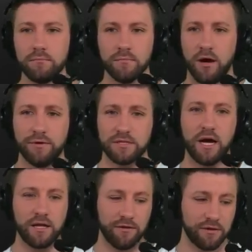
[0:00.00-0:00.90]
No, he's
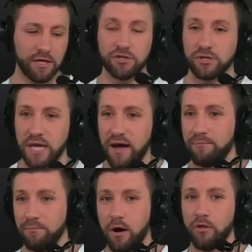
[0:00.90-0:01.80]
not. I think they just have
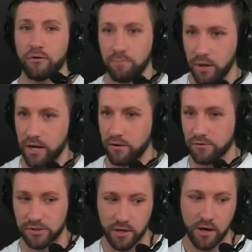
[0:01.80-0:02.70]
other
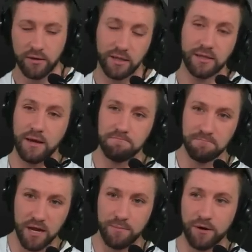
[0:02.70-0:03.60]
players that they
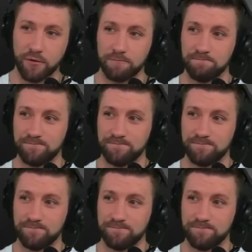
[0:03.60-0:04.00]
maybe are